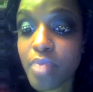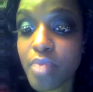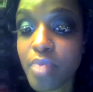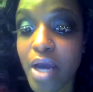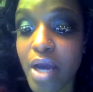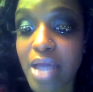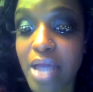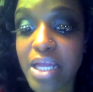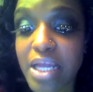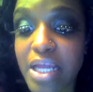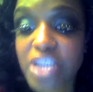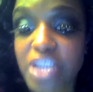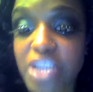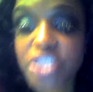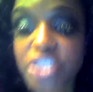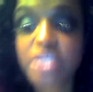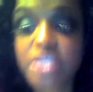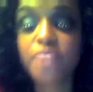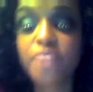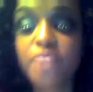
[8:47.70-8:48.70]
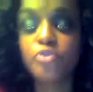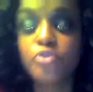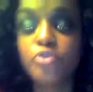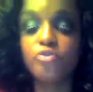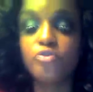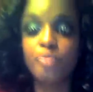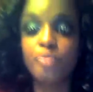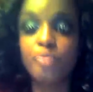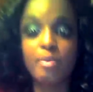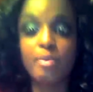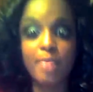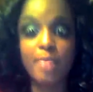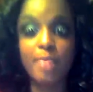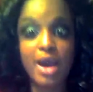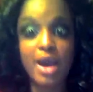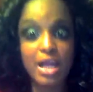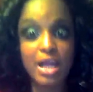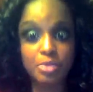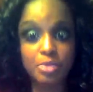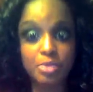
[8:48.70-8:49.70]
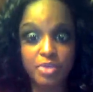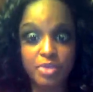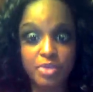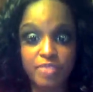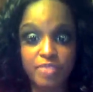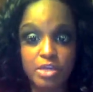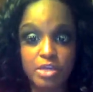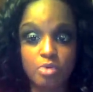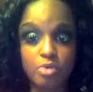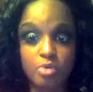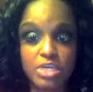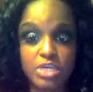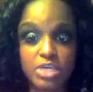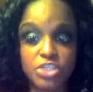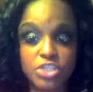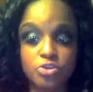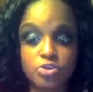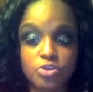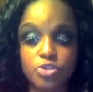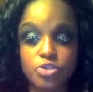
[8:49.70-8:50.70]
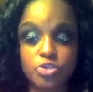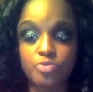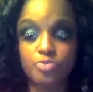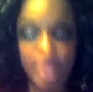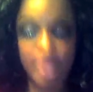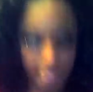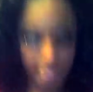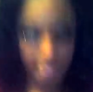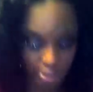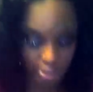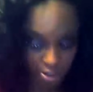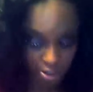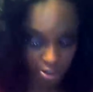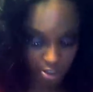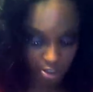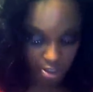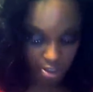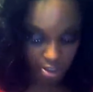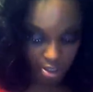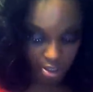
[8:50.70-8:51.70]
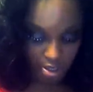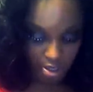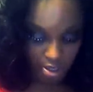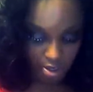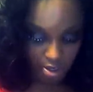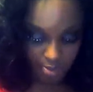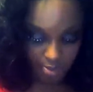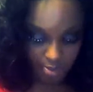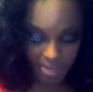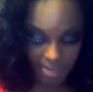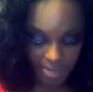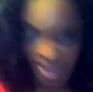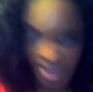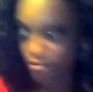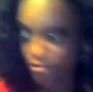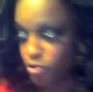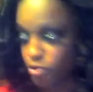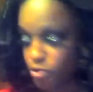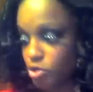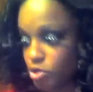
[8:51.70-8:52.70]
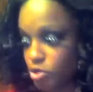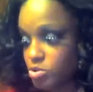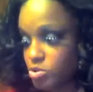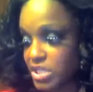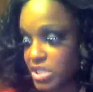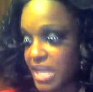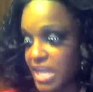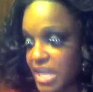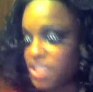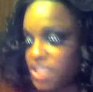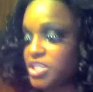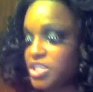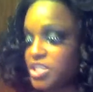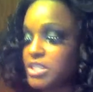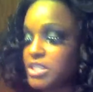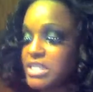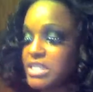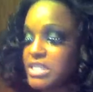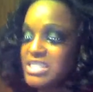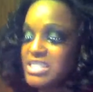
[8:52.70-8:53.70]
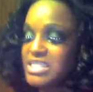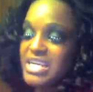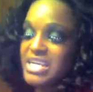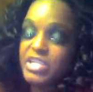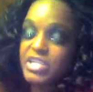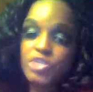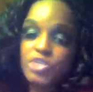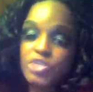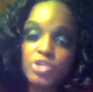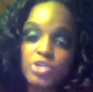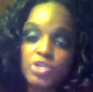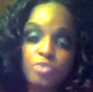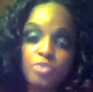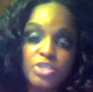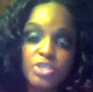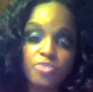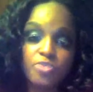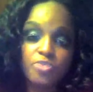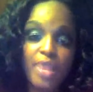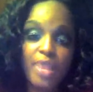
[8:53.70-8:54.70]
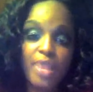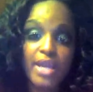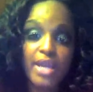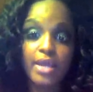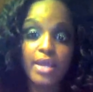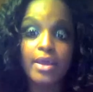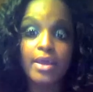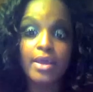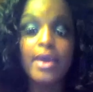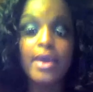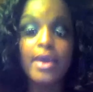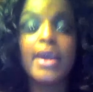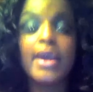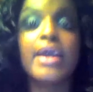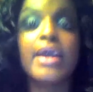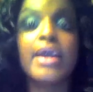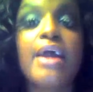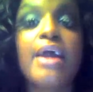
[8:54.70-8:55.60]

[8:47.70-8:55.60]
eyelashes. If you remember my Halloween video when I showed you my look, I have on those lashes. I decided to do a little bit dramatic. And